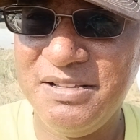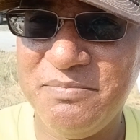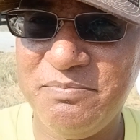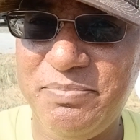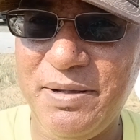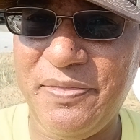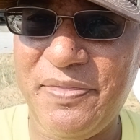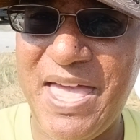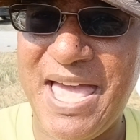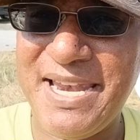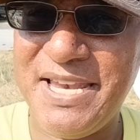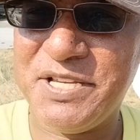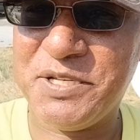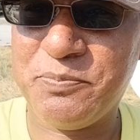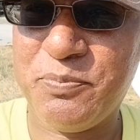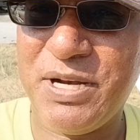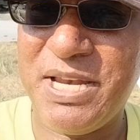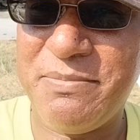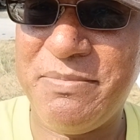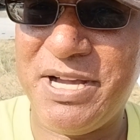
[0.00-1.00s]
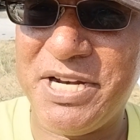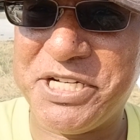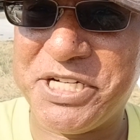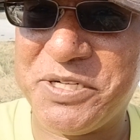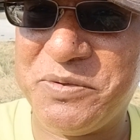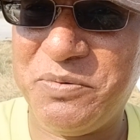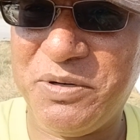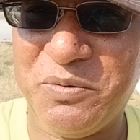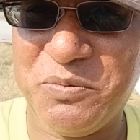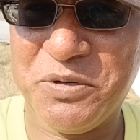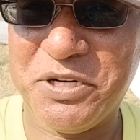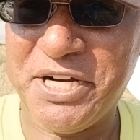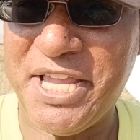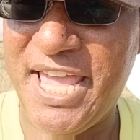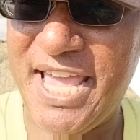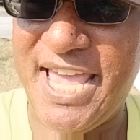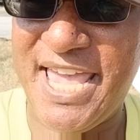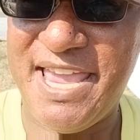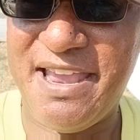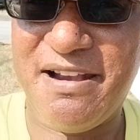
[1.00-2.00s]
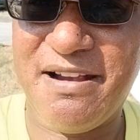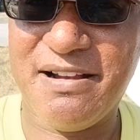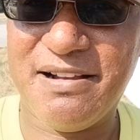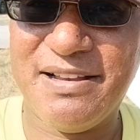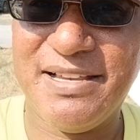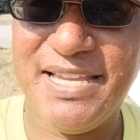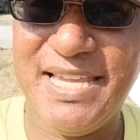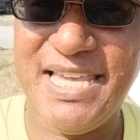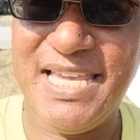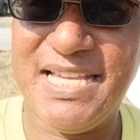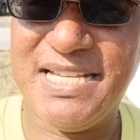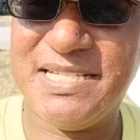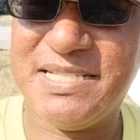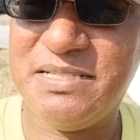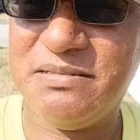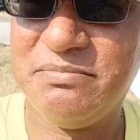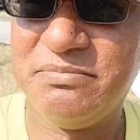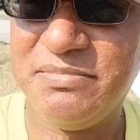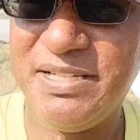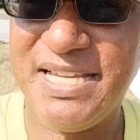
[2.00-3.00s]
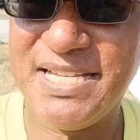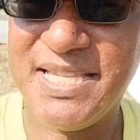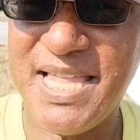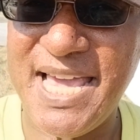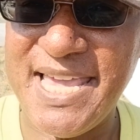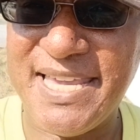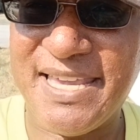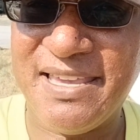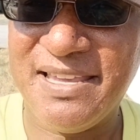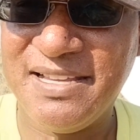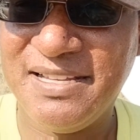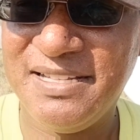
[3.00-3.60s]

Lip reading: But that is pretty much what working here is like.